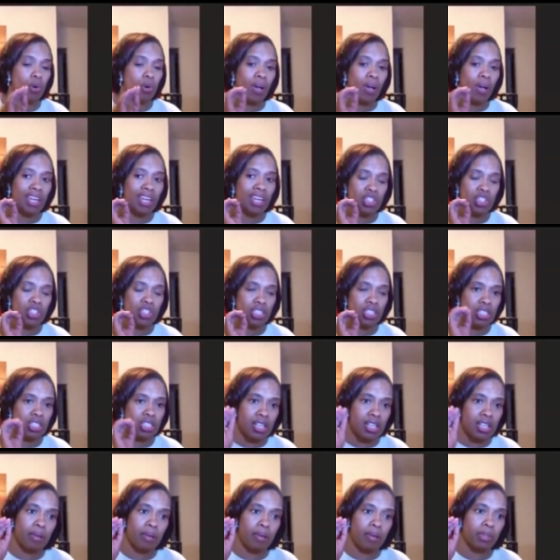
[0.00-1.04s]
and she says
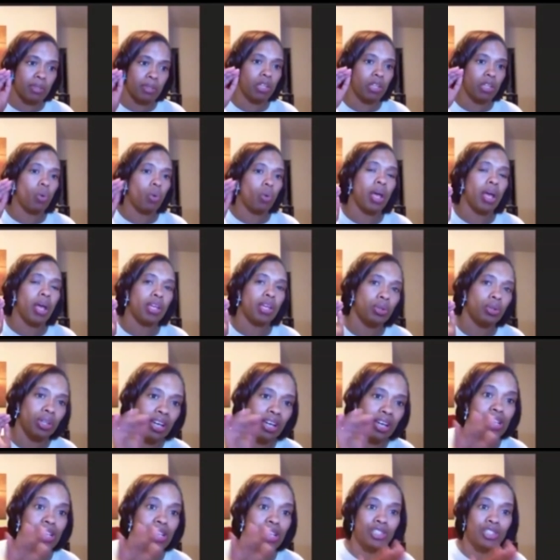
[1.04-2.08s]
something in a way you can
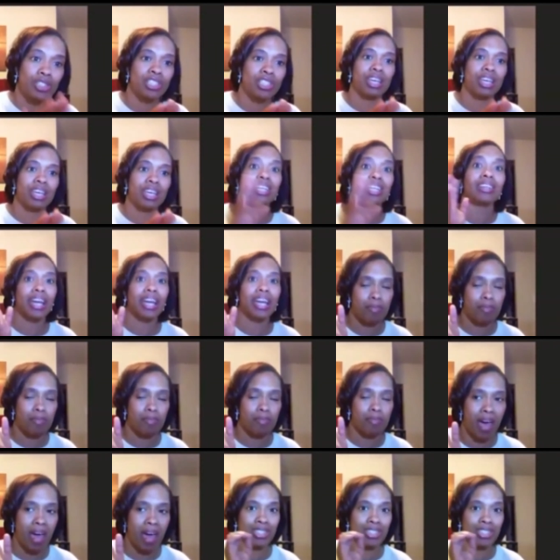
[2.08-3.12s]
understand it, like a
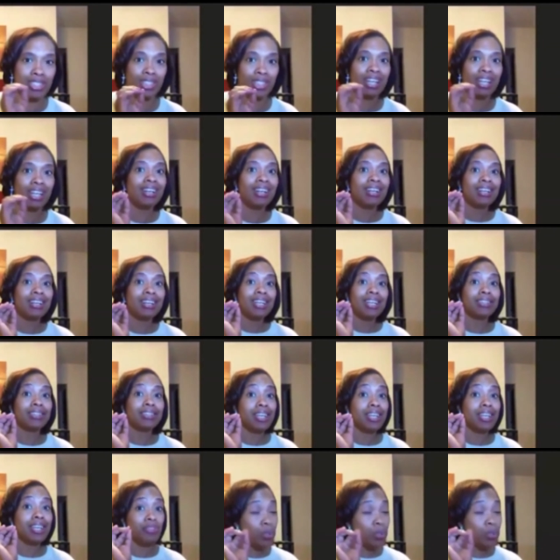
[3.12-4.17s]
pastor. If
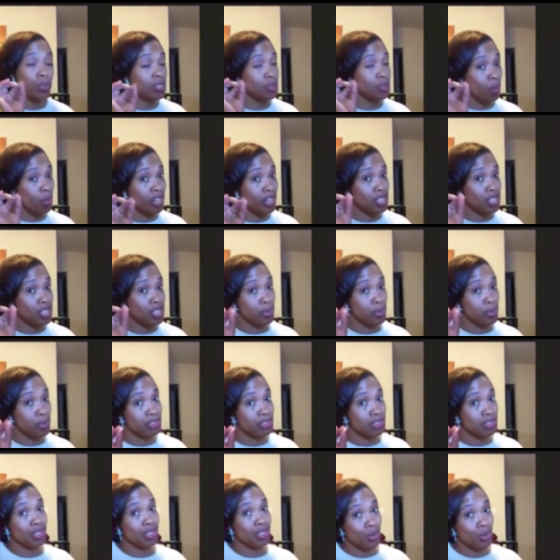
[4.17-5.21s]
you the smartest person in the
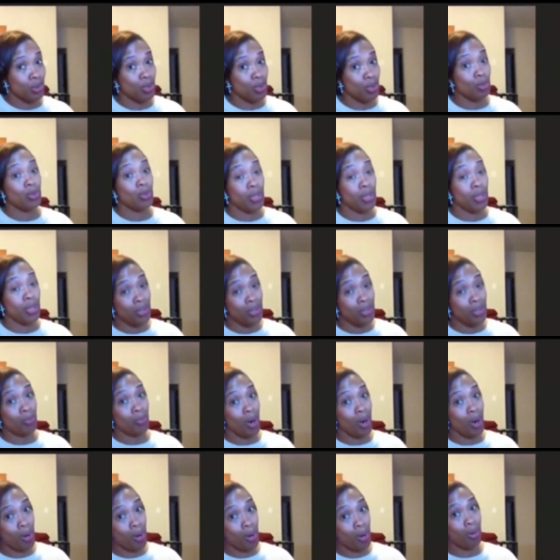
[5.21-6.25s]
room, you
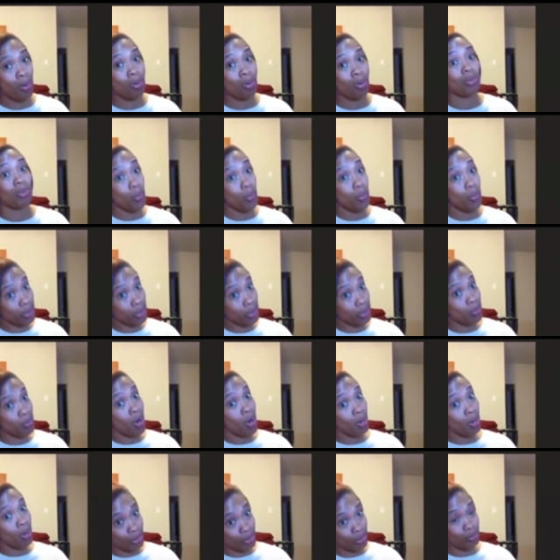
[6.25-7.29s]
with the wrong
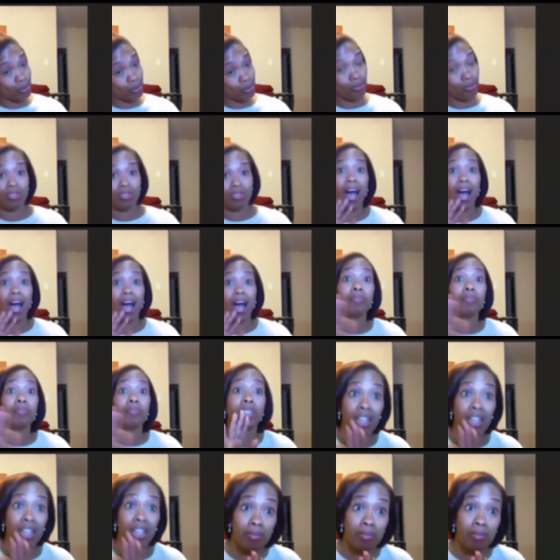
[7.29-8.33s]
group. I'm the
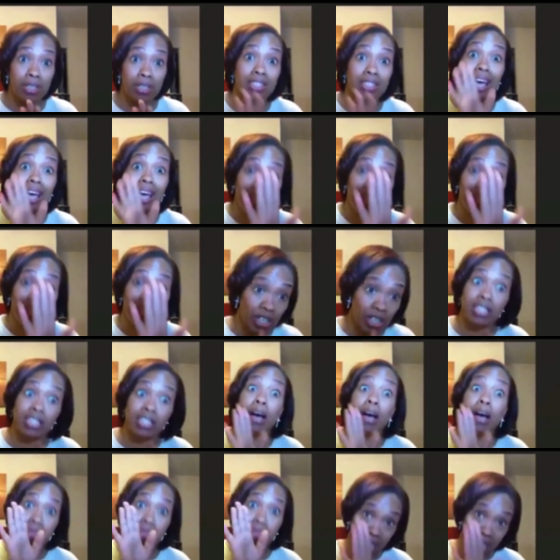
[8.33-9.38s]
dumbest out of us. I'm
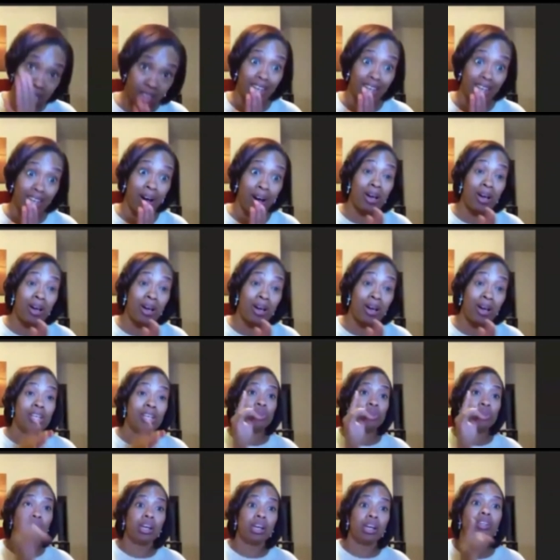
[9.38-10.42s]
telling y'all. Did you
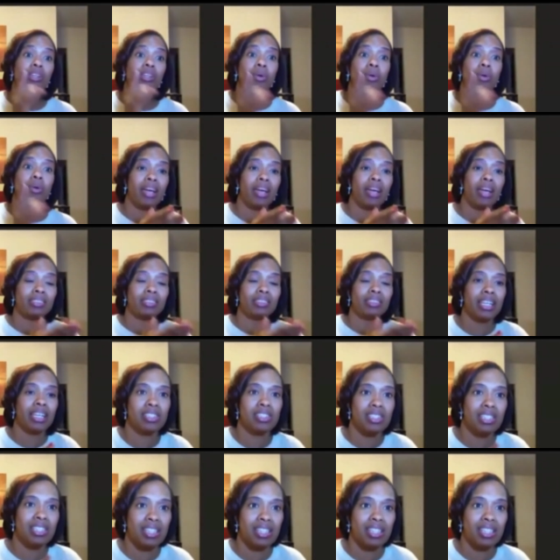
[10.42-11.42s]
hear the way Delina just said that?